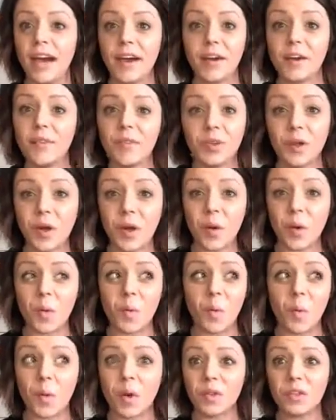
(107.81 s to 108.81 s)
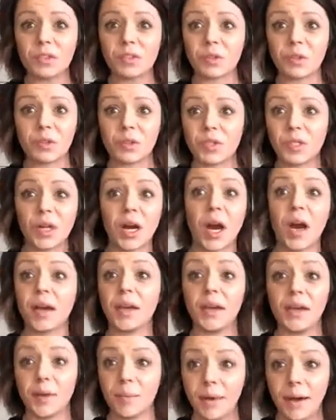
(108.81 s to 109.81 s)
I don't even know what this girl is
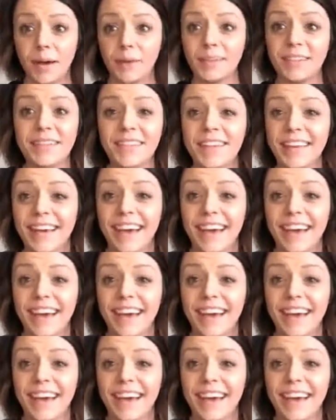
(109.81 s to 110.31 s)
talking about.